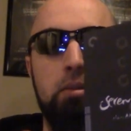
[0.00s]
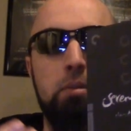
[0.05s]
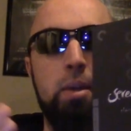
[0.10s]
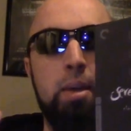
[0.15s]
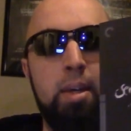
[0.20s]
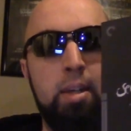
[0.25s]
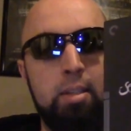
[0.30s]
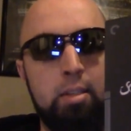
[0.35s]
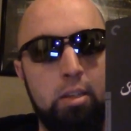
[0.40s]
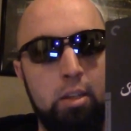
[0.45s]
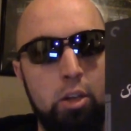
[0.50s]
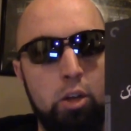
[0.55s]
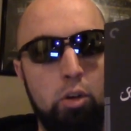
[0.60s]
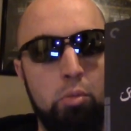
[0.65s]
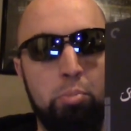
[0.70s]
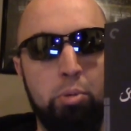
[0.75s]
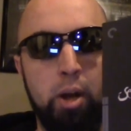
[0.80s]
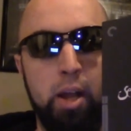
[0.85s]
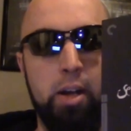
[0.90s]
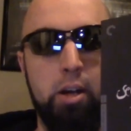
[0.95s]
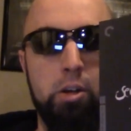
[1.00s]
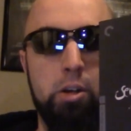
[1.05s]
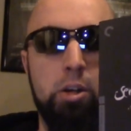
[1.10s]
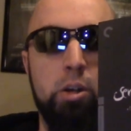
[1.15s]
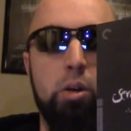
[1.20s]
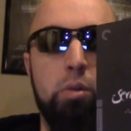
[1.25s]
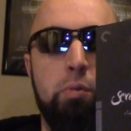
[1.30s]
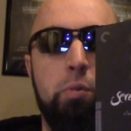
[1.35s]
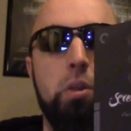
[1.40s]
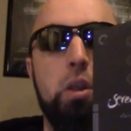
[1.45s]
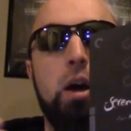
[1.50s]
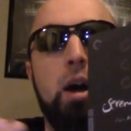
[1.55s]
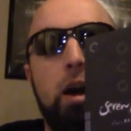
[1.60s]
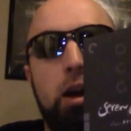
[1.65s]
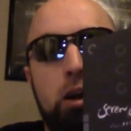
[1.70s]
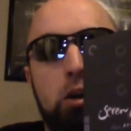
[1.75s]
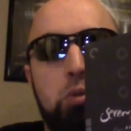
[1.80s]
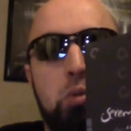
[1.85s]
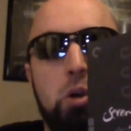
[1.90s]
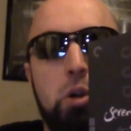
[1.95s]
it's a no-brainer to go for the
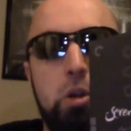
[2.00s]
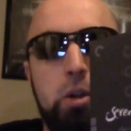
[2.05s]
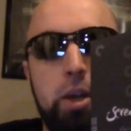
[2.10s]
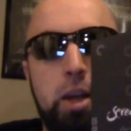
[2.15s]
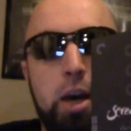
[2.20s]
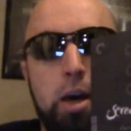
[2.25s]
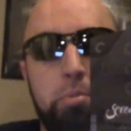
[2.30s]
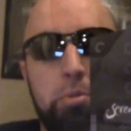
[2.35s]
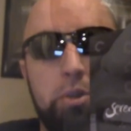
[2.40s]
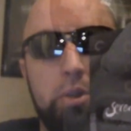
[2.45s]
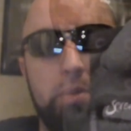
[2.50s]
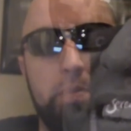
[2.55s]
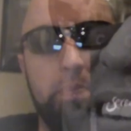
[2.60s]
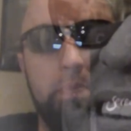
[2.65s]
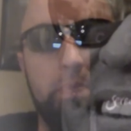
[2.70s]
higher quality option.